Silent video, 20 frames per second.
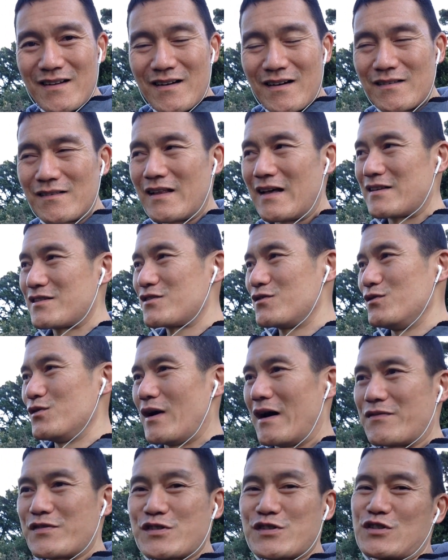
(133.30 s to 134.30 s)
unless you
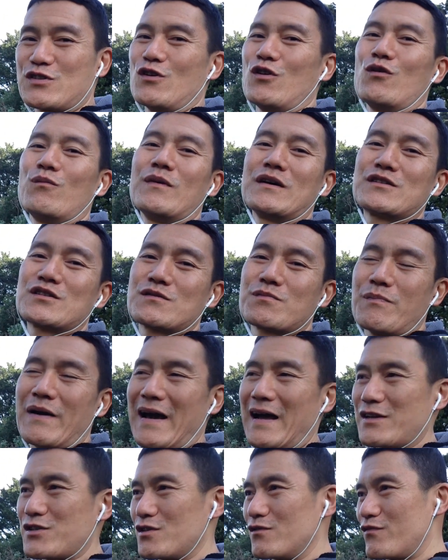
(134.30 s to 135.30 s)
have so much
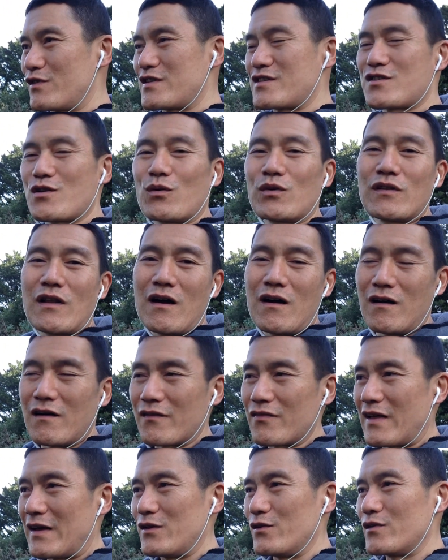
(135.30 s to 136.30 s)
passion for so
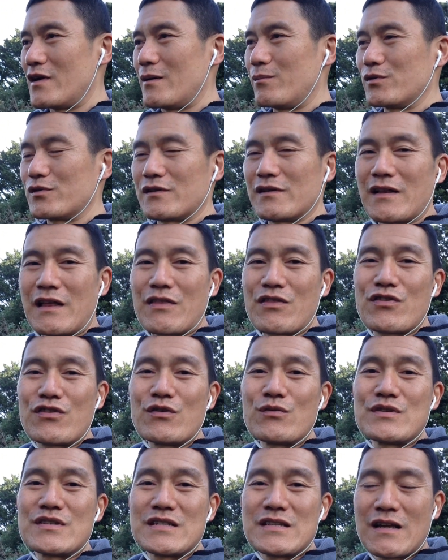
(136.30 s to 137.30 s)
long that you're able to
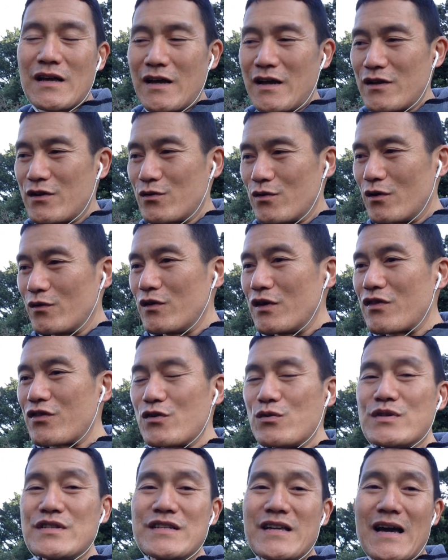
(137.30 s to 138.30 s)
enthuse your own
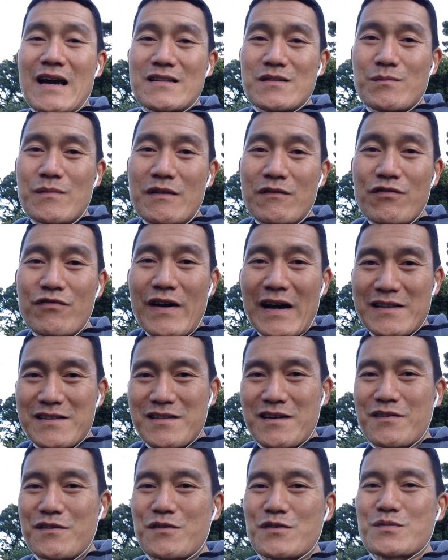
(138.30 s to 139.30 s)
enthusiasm infects
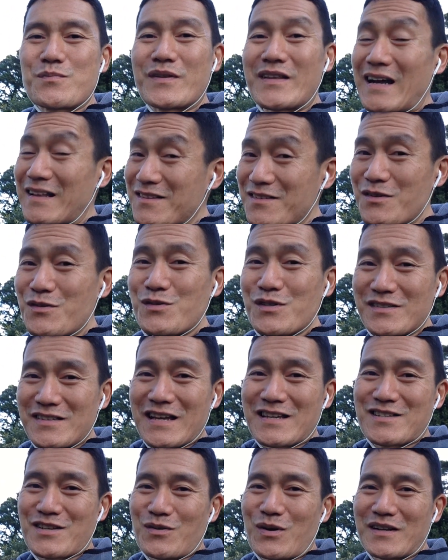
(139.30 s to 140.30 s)
others but that usually
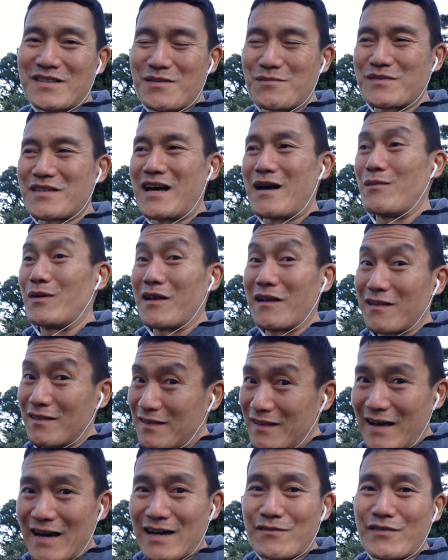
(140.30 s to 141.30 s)
takes quite some time and a
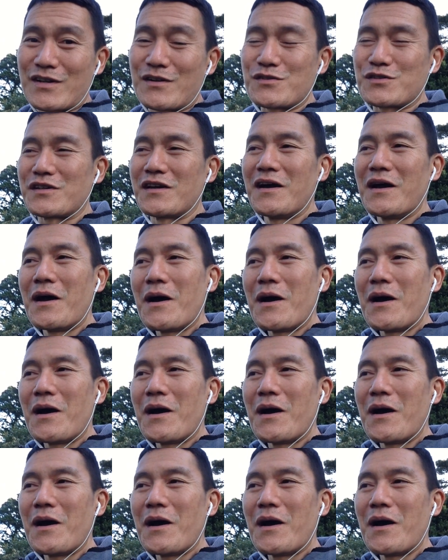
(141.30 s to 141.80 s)
lot of energy